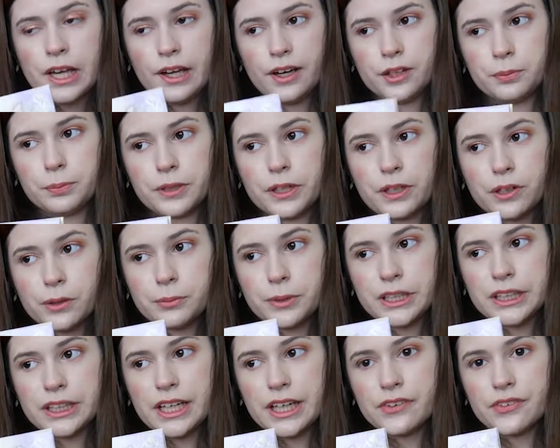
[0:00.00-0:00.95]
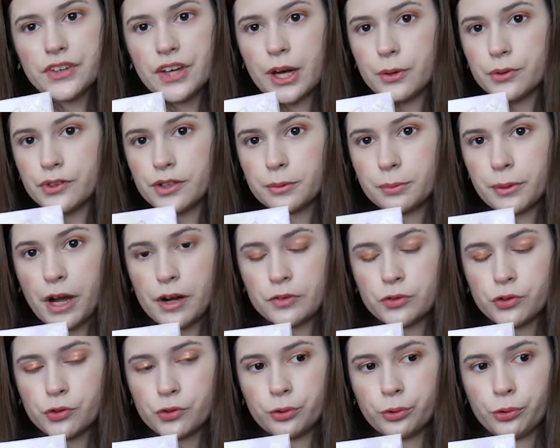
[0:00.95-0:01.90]
I put it on my desk. I was in a
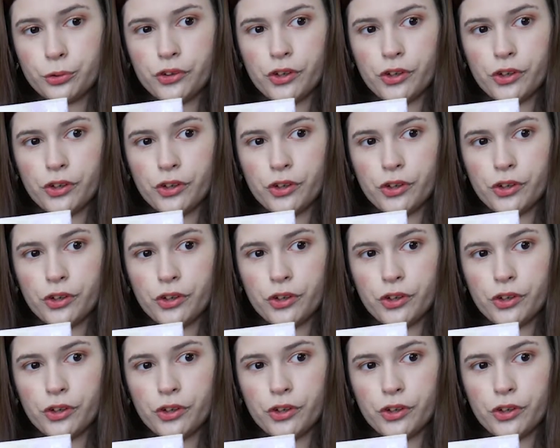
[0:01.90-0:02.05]
private school,